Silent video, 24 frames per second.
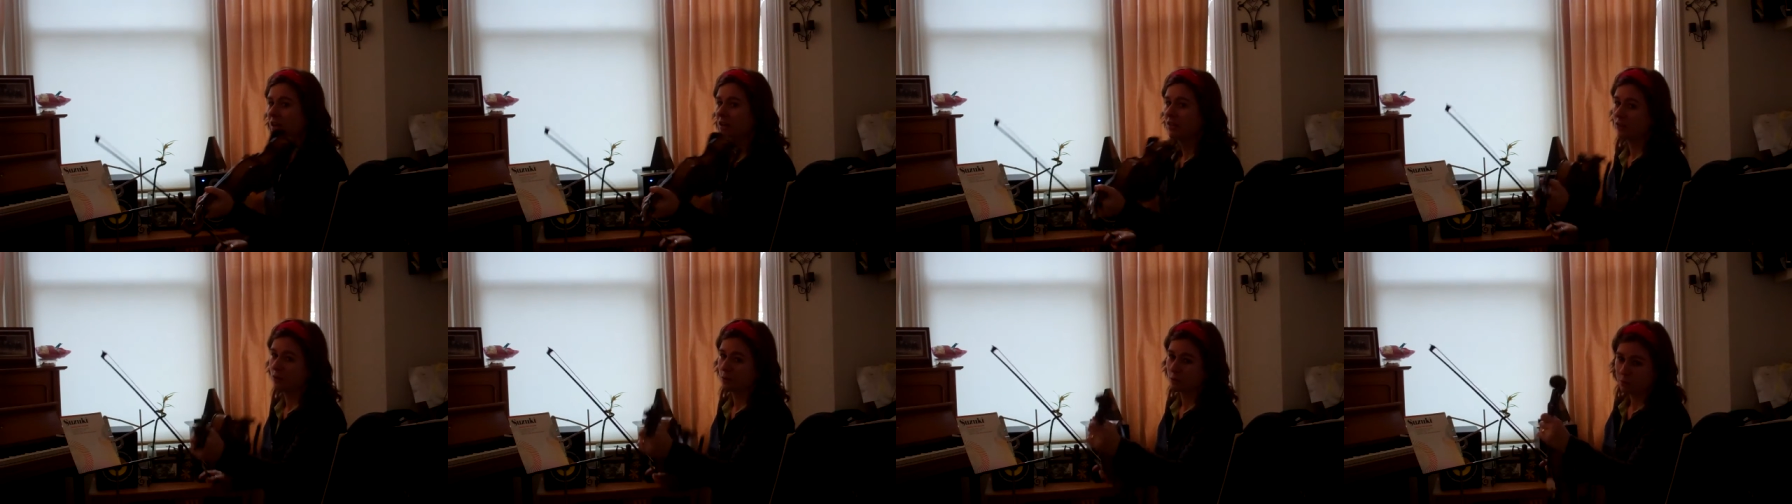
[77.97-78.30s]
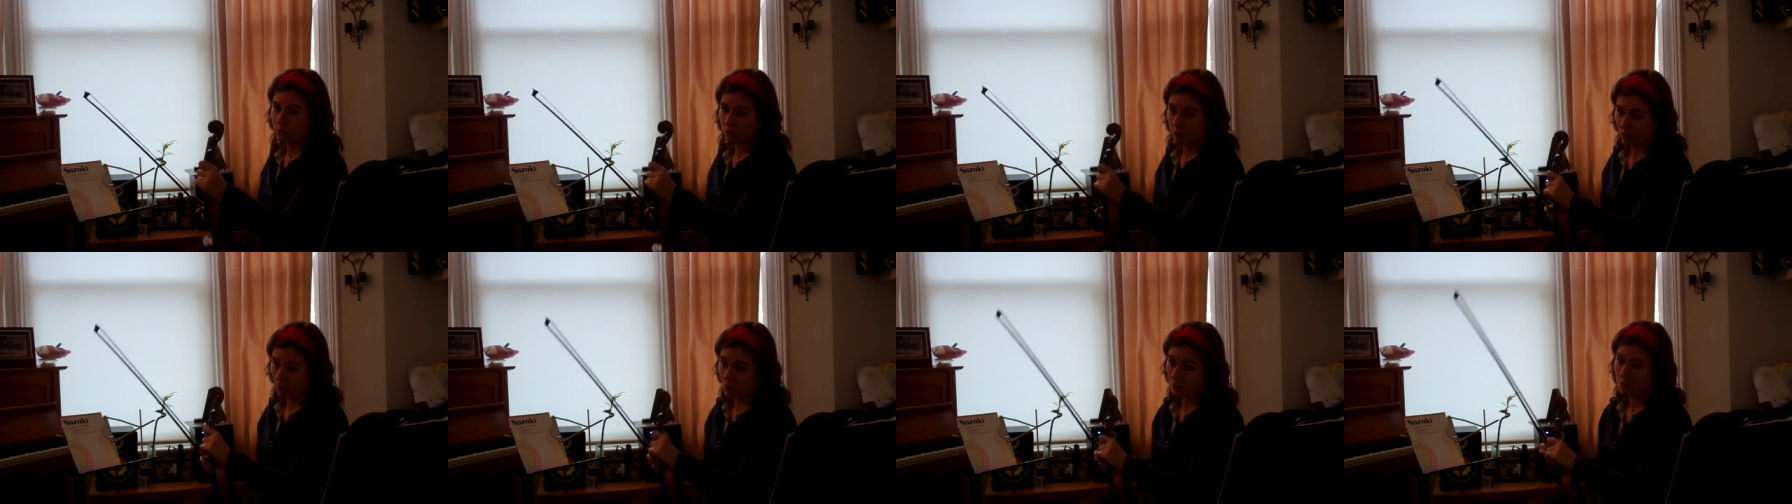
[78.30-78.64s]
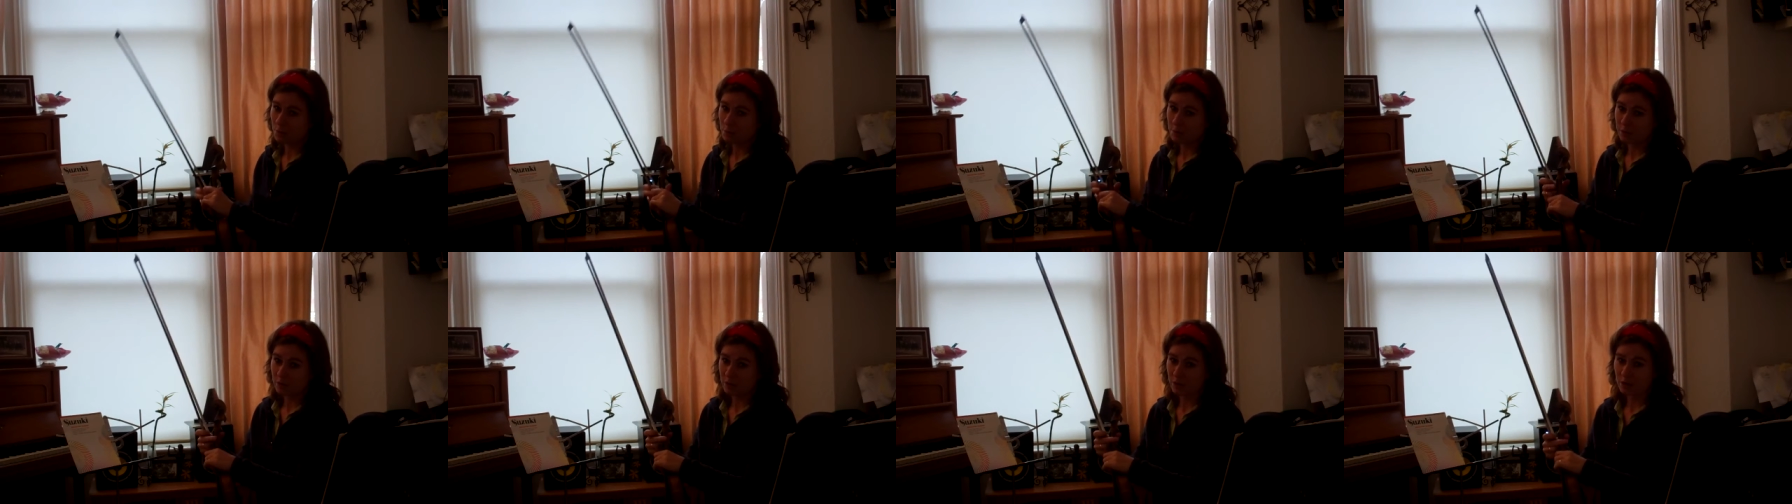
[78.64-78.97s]
they're
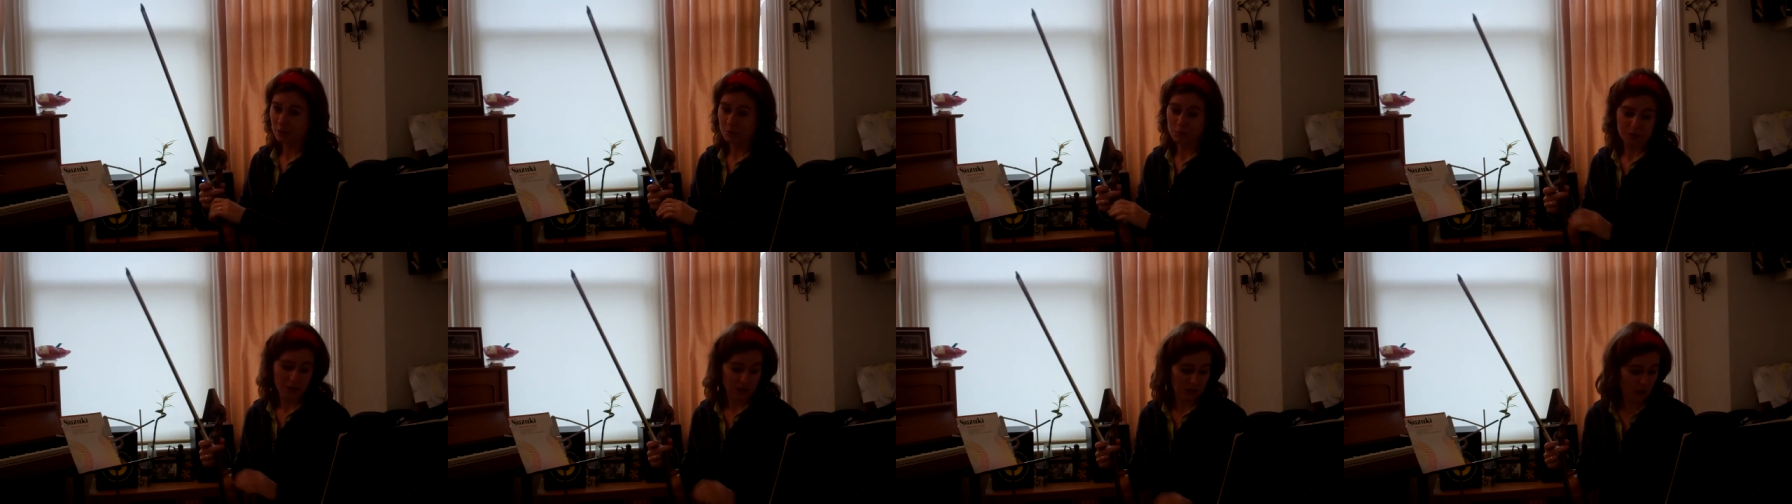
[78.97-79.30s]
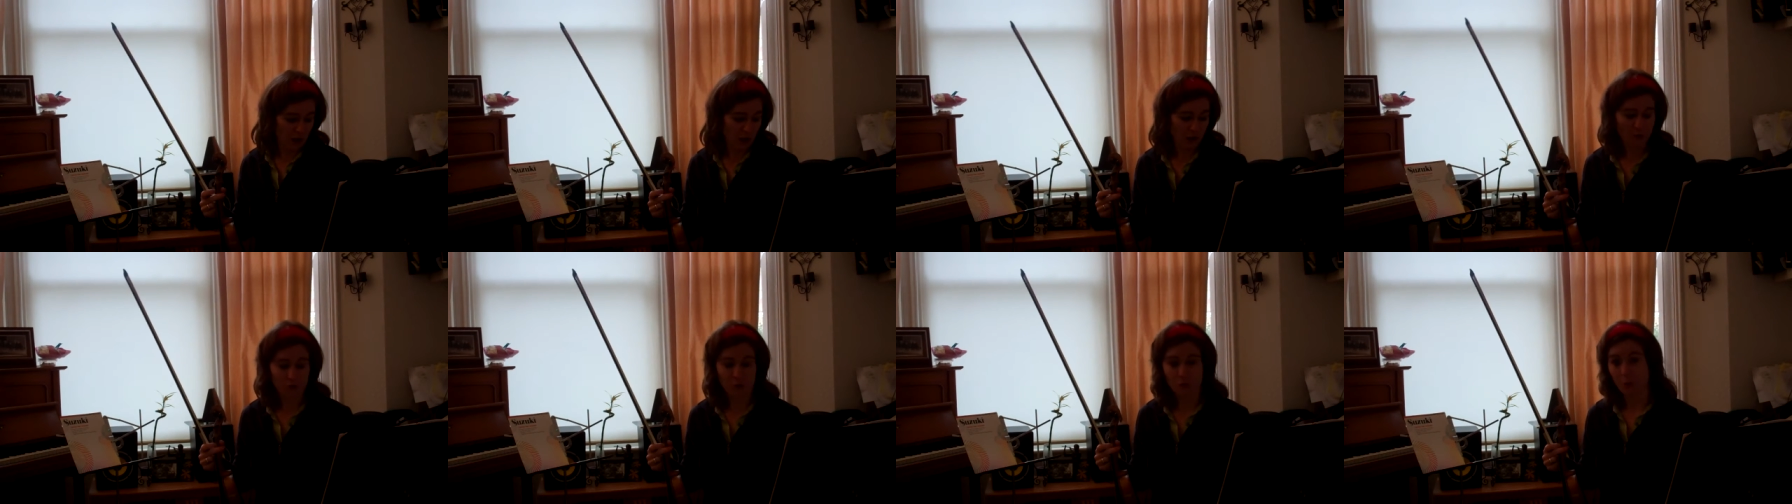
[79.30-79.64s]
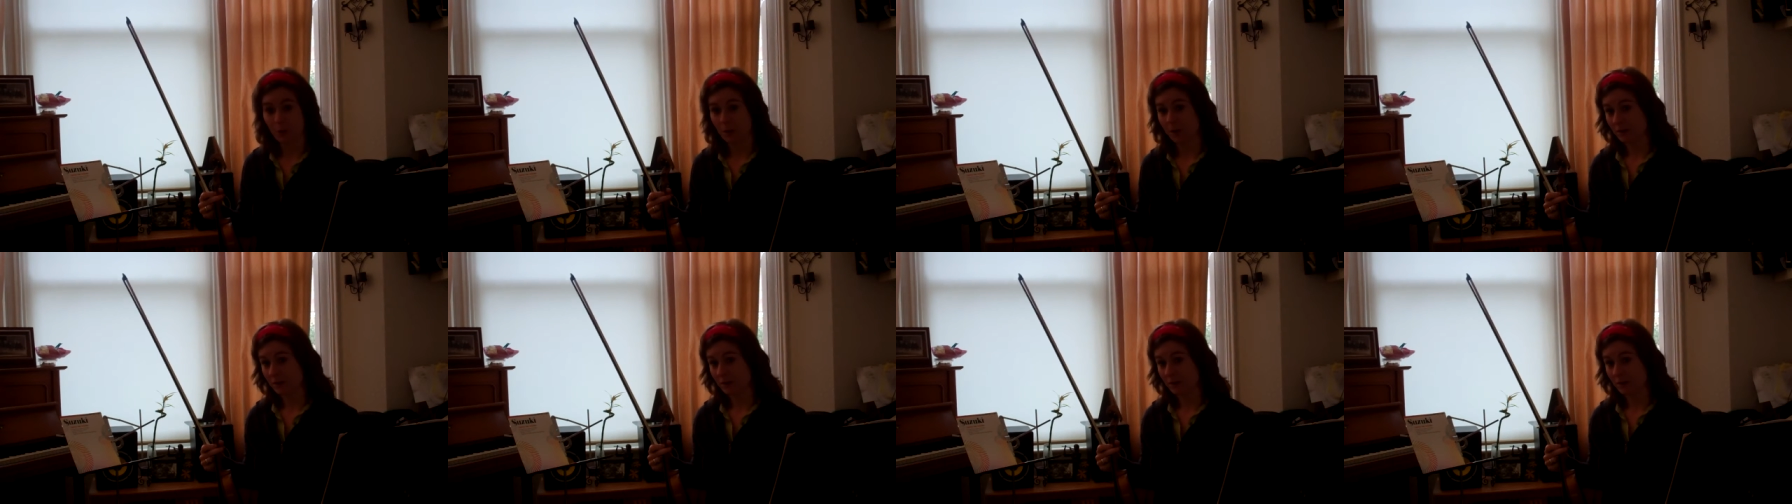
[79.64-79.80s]
probably going to be uncomfortable,